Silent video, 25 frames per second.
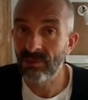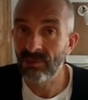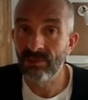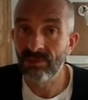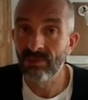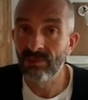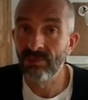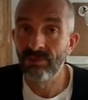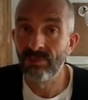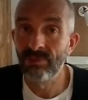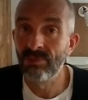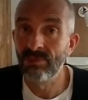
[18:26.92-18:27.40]

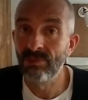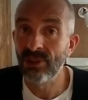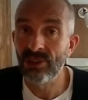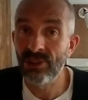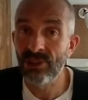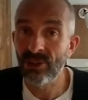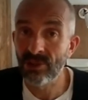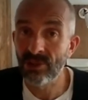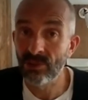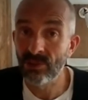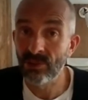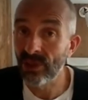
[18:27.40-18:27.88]

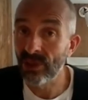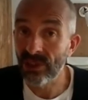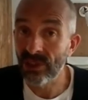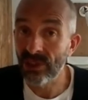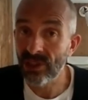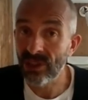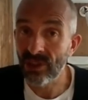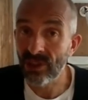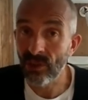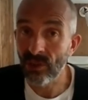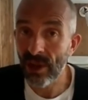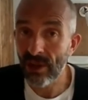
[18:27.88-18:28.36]
produce much in
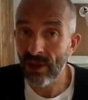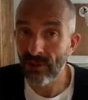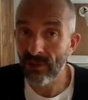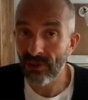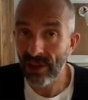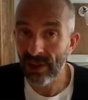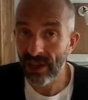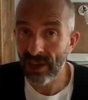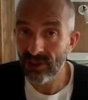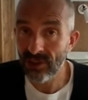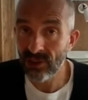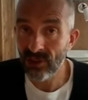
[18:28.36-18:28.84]
the way of
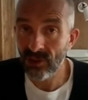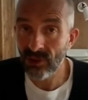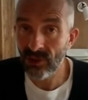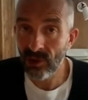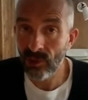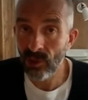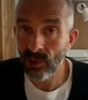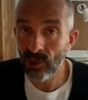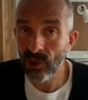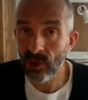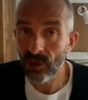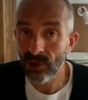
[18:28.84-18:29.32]
financial
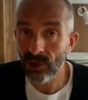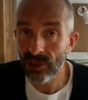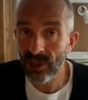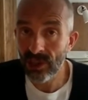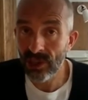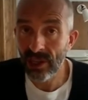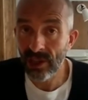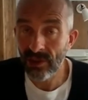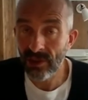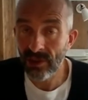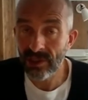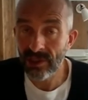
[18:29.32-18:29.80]
reward.
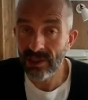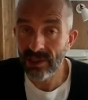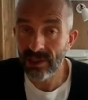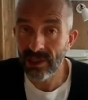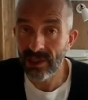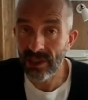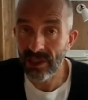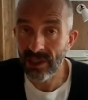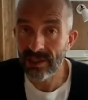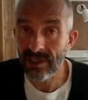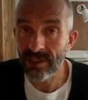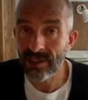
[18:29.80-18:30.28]
It's
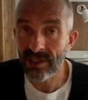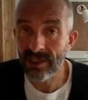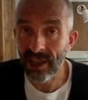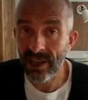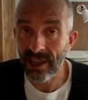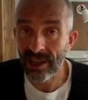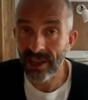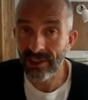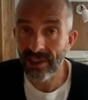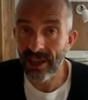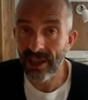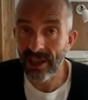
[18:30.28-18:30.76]
like
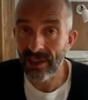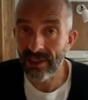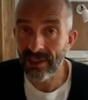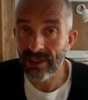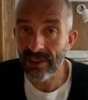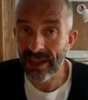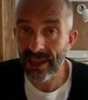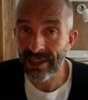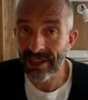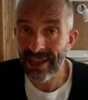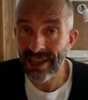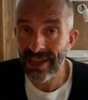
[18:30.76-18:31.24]
they
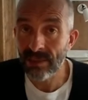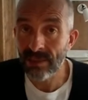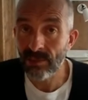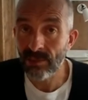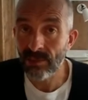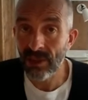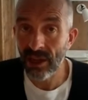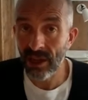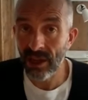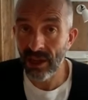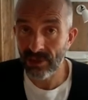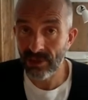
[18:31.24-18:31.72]
tend to be the
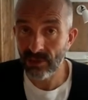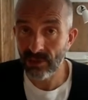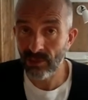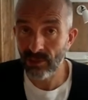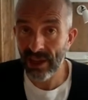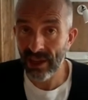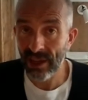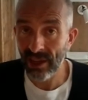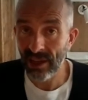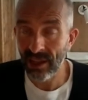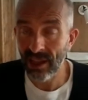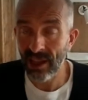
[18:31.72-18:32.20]
lowest
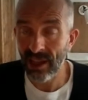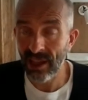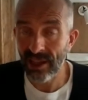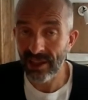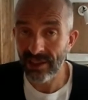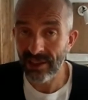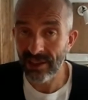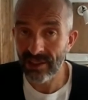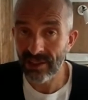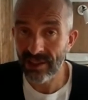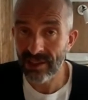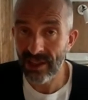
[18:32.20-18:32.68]
paying
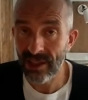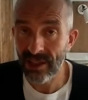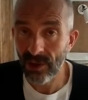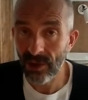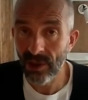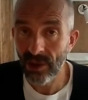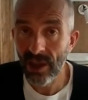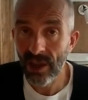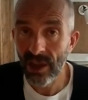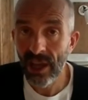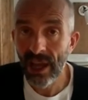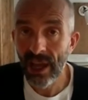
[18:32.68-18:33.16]
clients. So
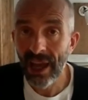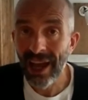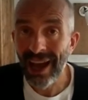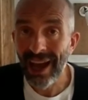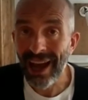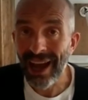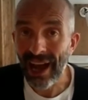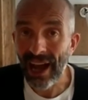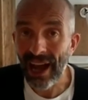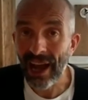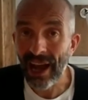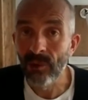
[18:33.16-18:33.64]

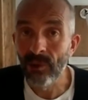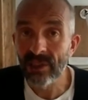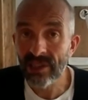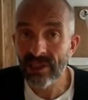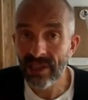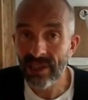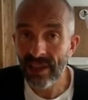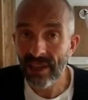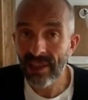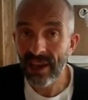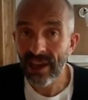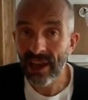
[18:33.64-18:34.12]
I would
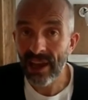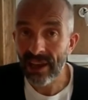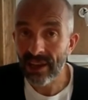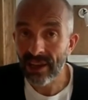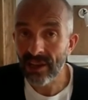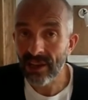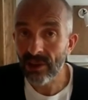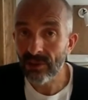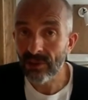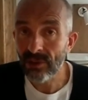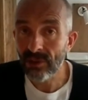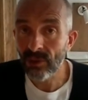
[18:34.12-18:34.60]
say that
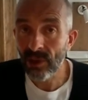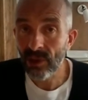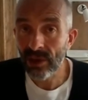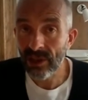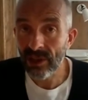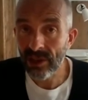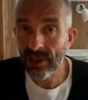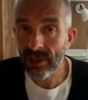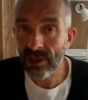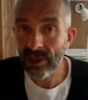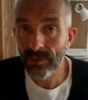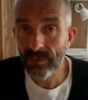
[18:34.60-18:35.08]
if you want
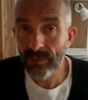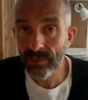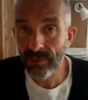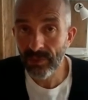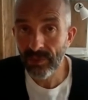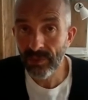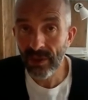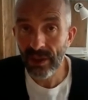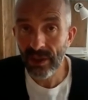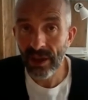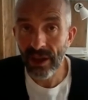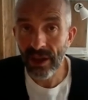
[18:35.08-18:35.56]
to
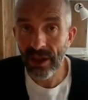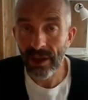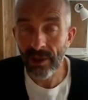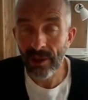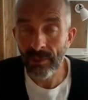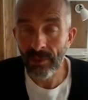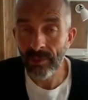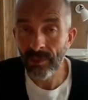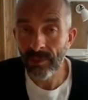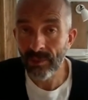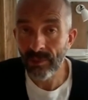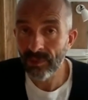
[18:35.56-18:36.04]

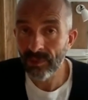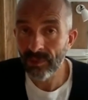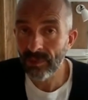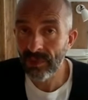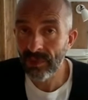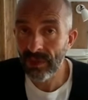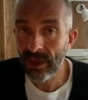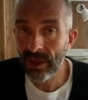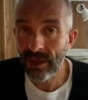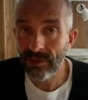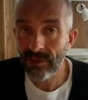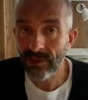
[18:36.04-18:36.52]

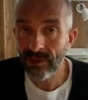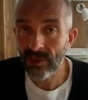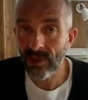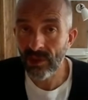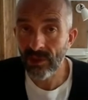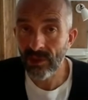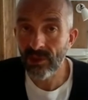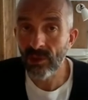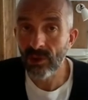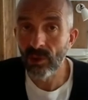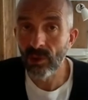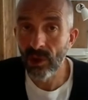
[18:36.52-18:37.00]
if
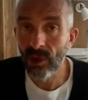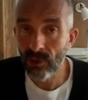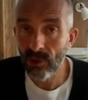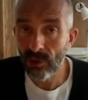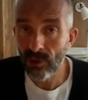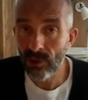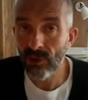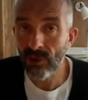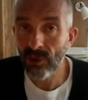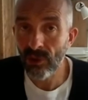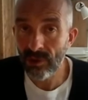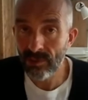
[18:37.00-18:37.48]
you want to
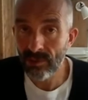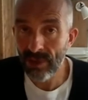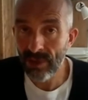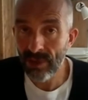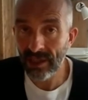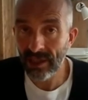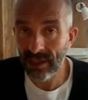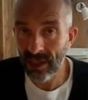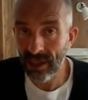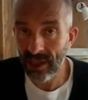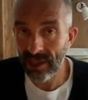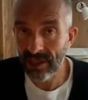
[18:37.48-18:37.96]
avoid bad
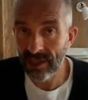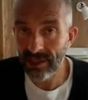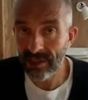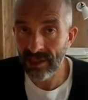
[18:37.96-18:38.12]
clients,